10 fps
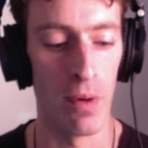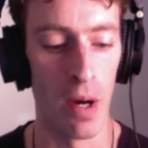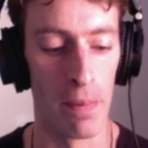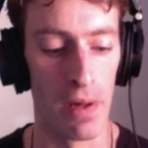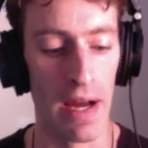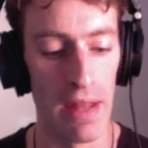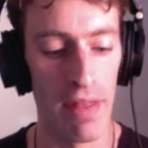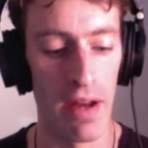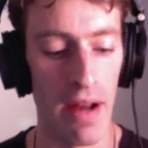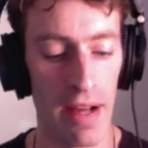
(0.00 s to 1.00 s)
apply
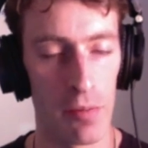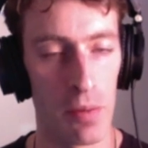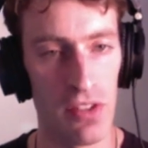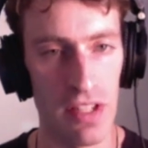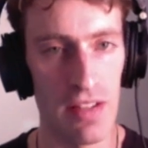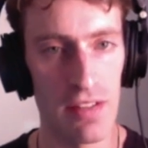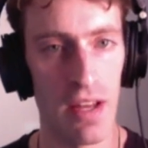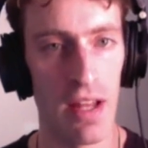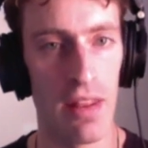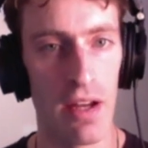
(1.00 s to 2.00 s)
their expertise
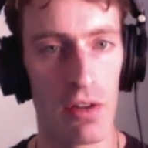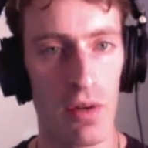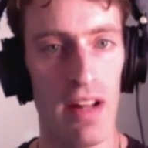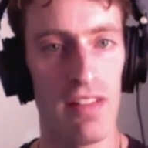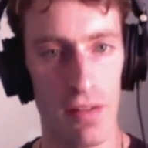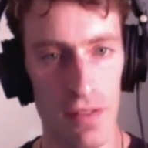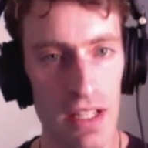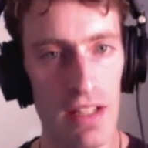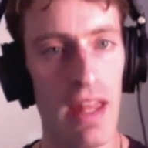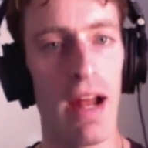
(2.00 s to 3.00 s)
and their
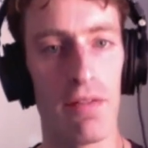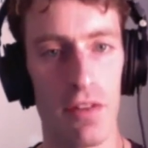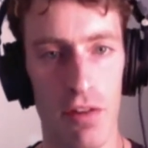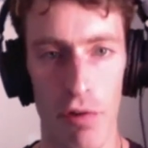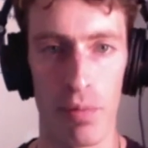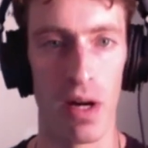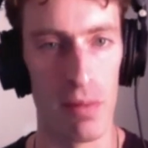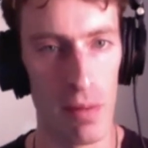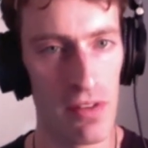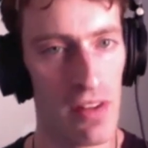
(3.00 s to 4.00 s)
creativity, and they have to solve
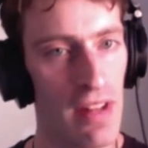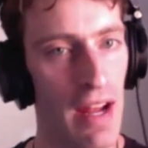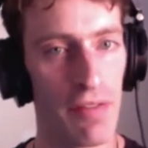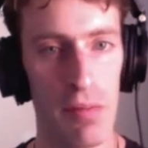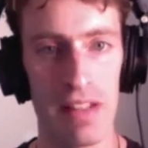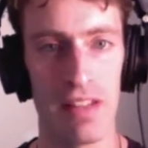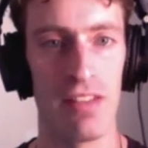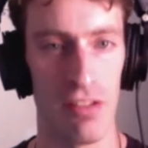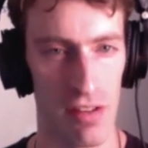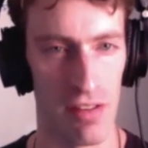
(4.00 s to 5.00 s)
problems and they have to make
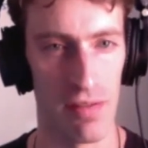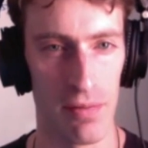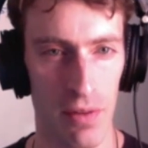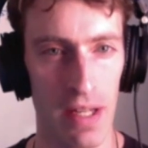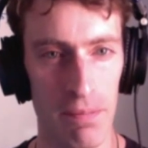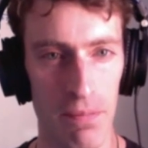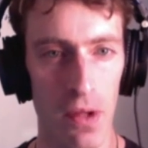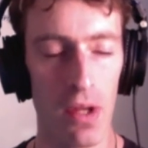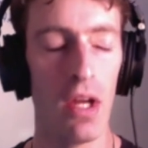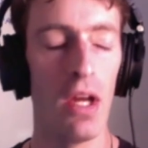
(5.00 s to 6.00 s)
decisions, right?
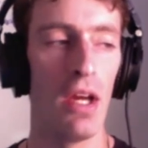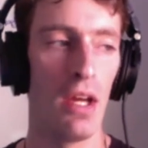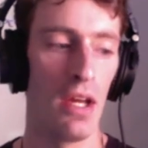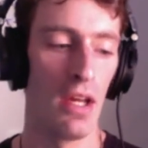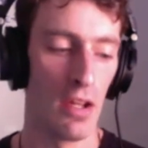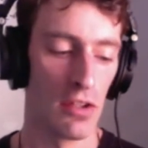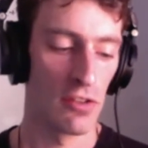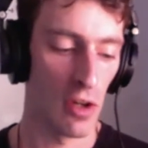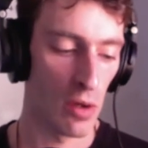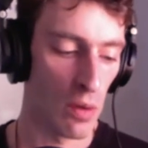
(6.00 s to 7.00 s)

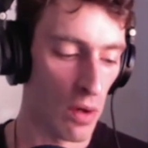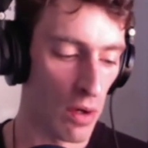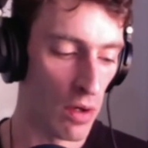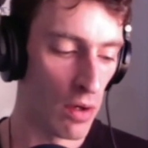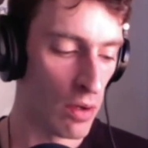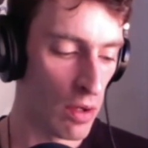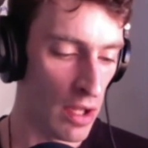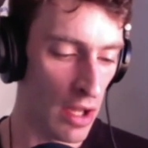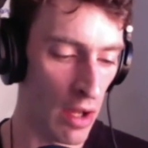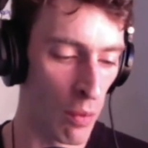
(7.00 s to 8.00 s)
So
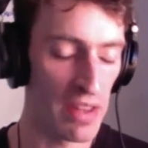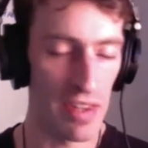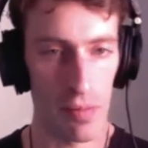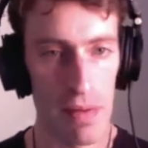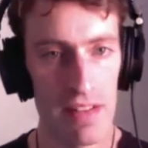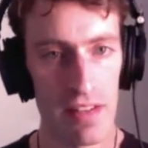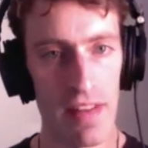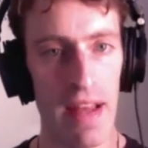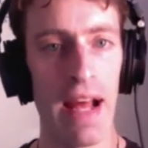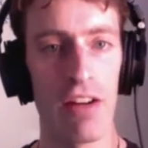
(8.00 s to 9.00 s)
what this means is
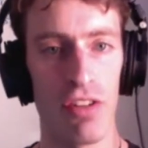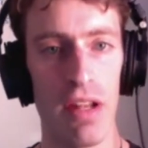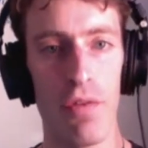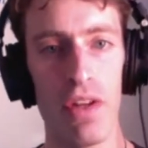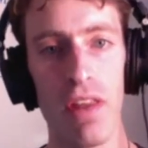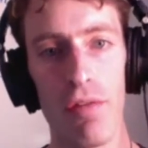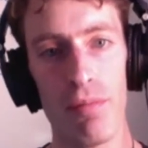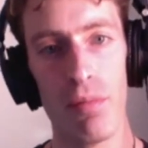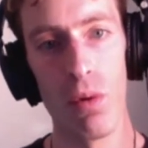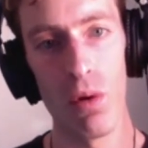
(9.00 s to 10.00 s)
that actually, if we give
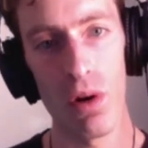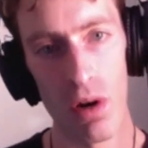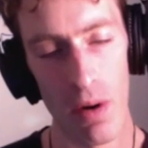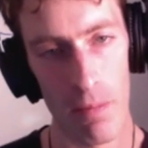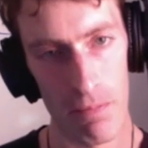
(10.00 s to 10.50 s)
more,